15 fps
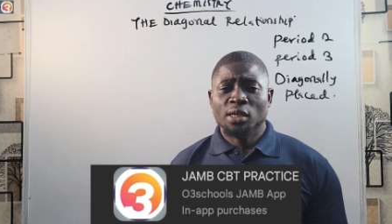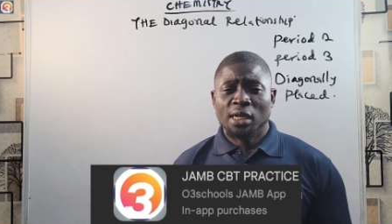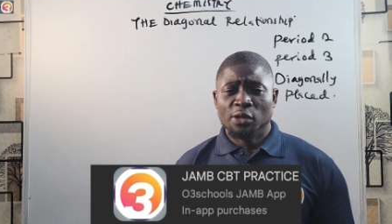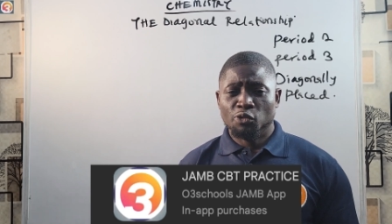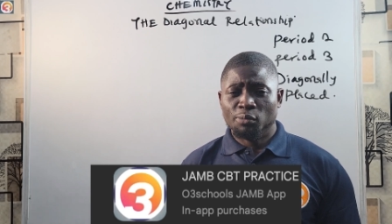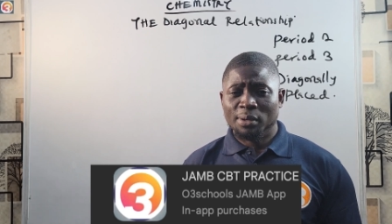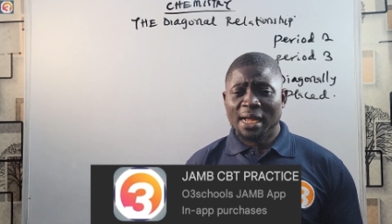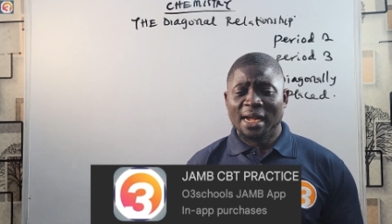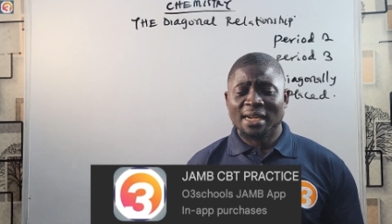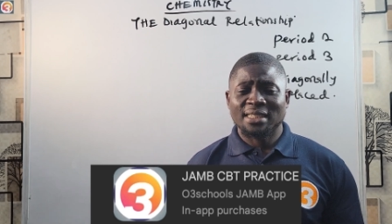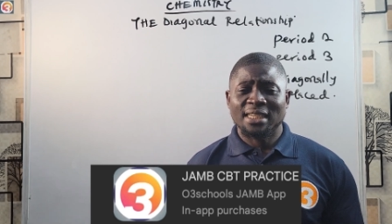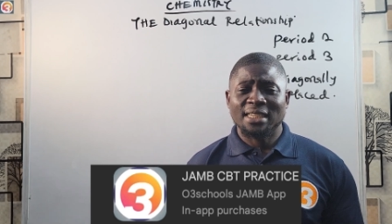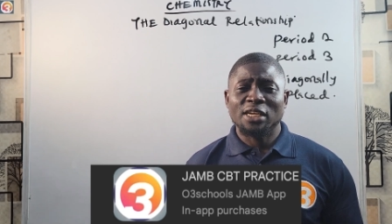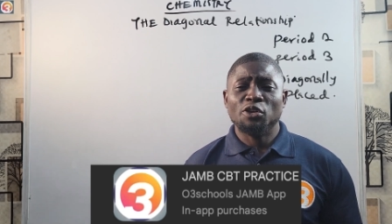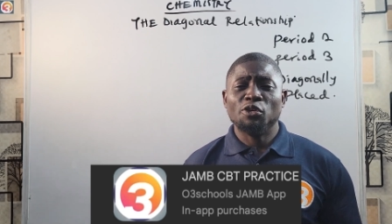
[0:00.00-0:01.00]
you'll be asked
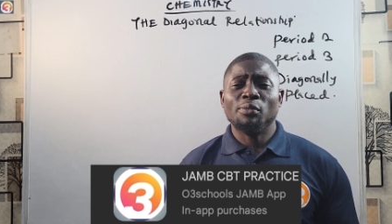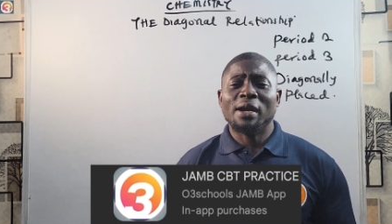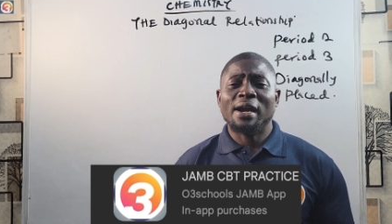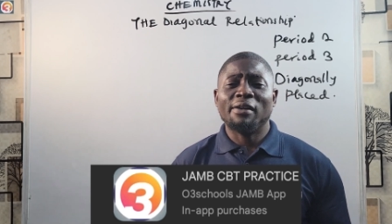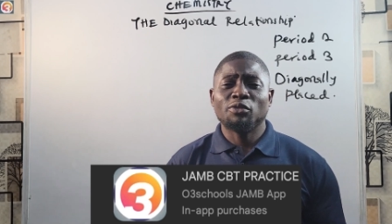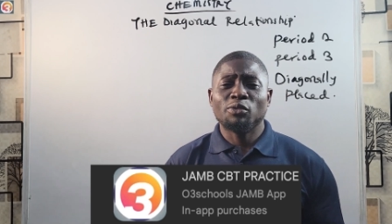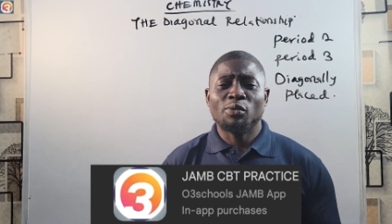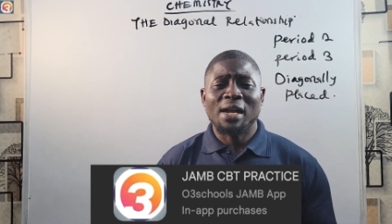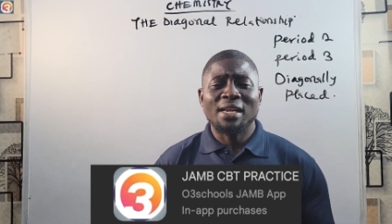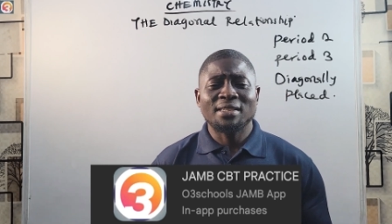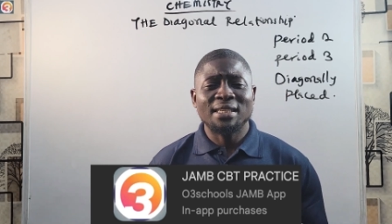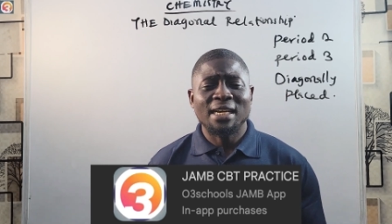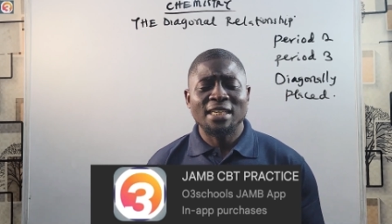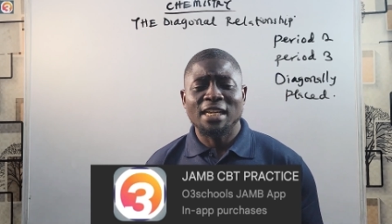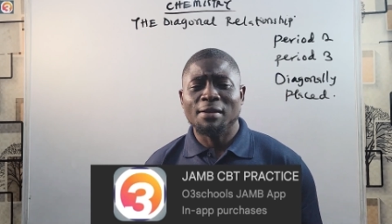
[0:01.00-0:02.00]
and then you have to
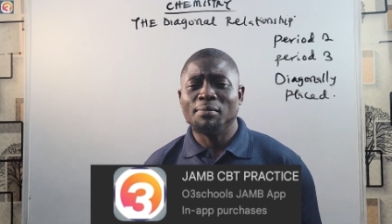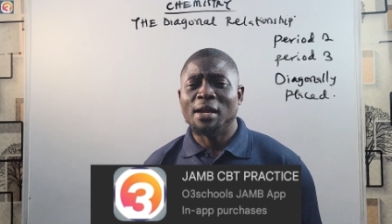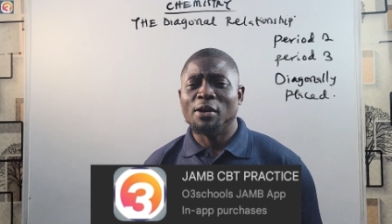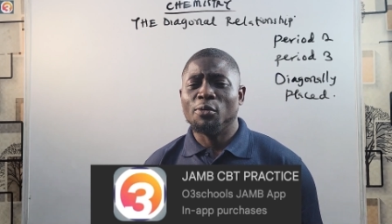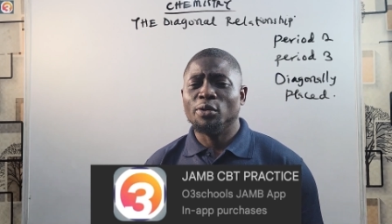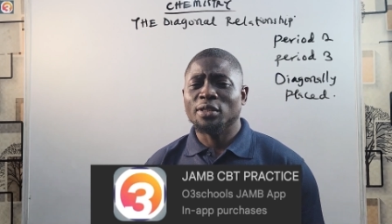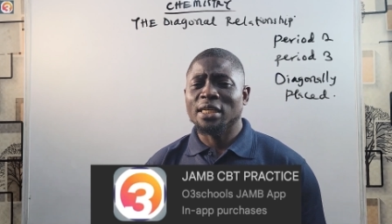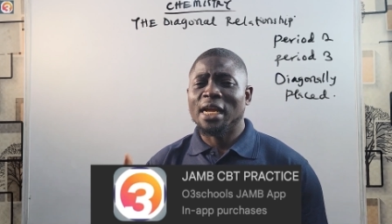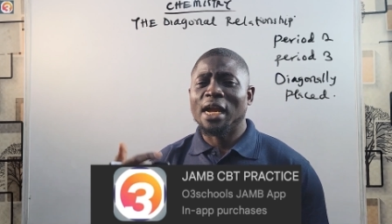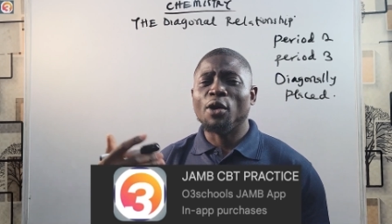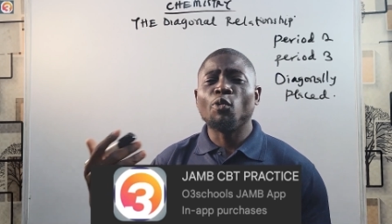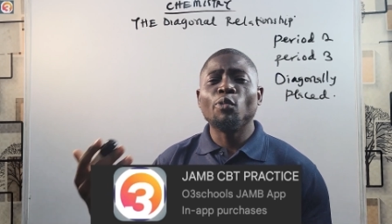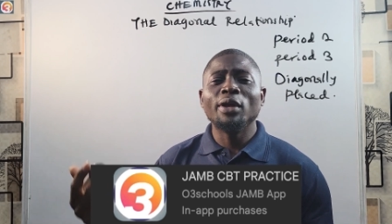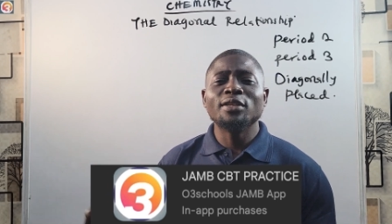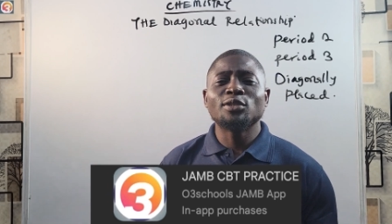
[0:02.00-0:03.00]
answer them and what
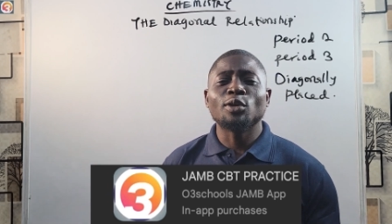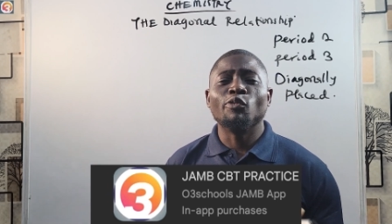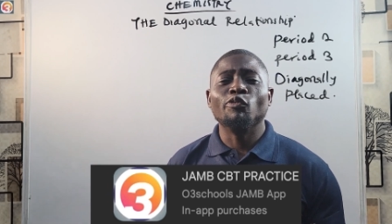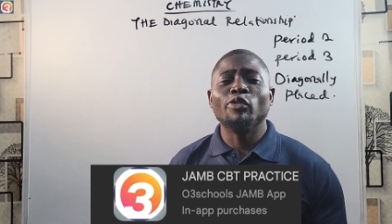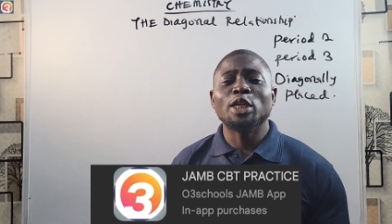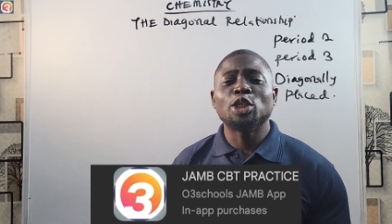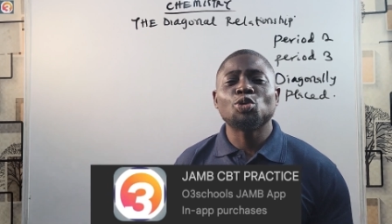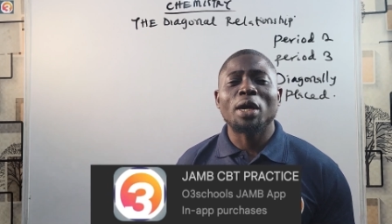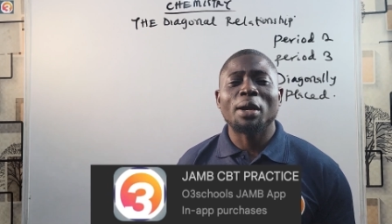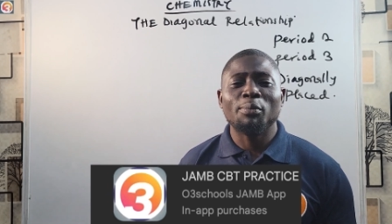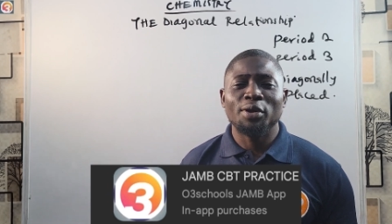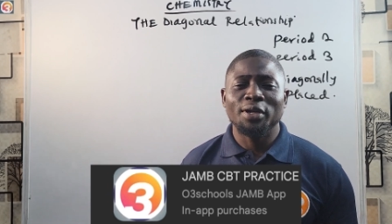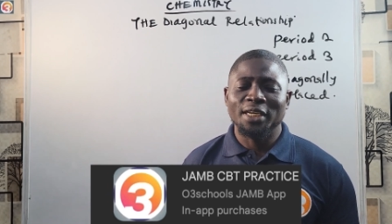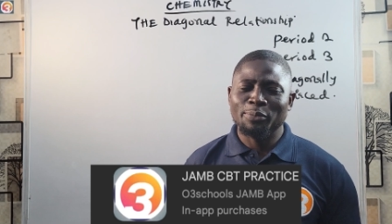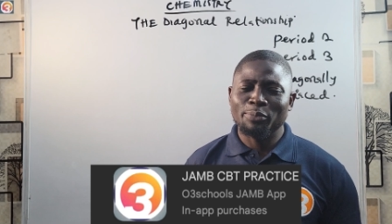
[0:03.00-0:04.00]
and win some virtual virtual
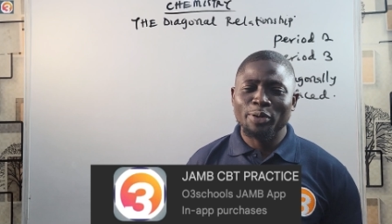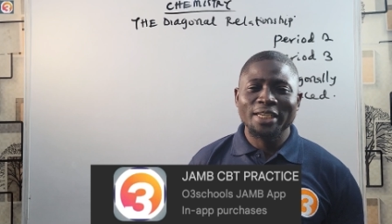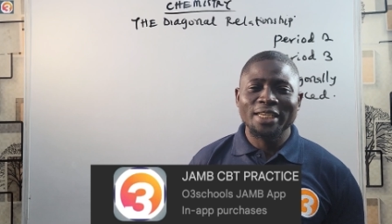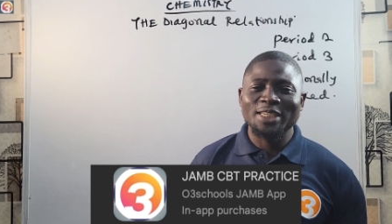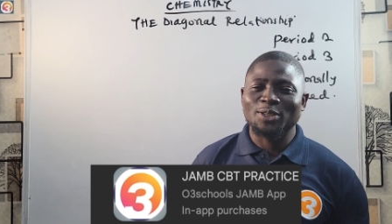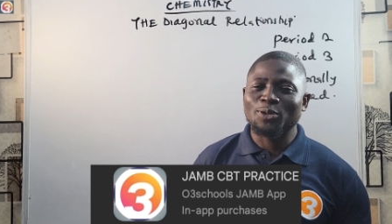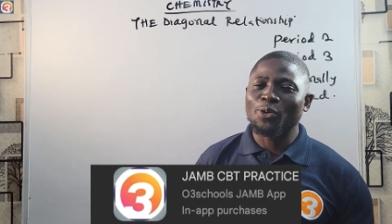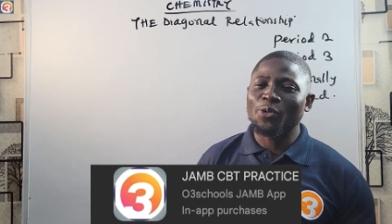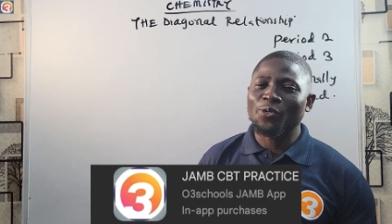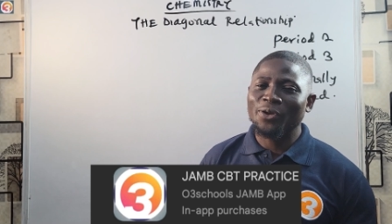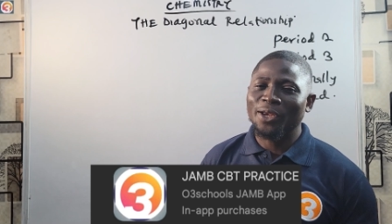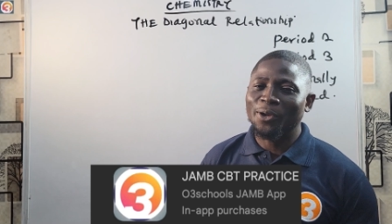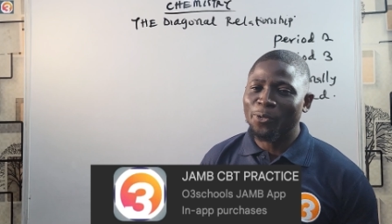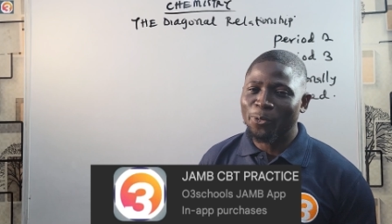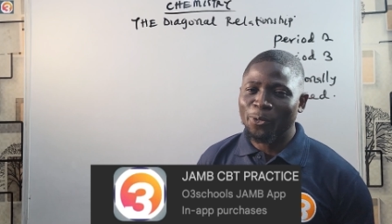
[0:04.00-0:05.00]
money. The money is not
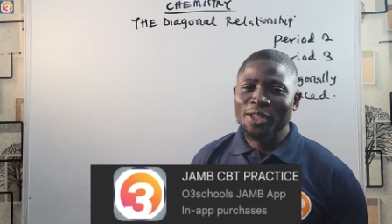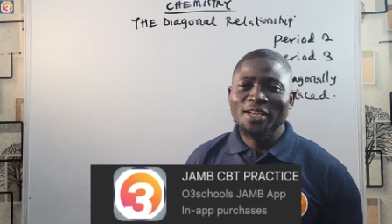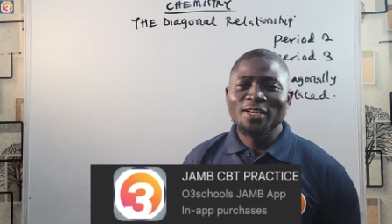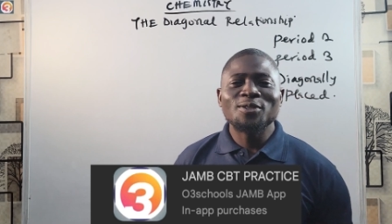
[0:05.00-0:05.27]
real. Oh.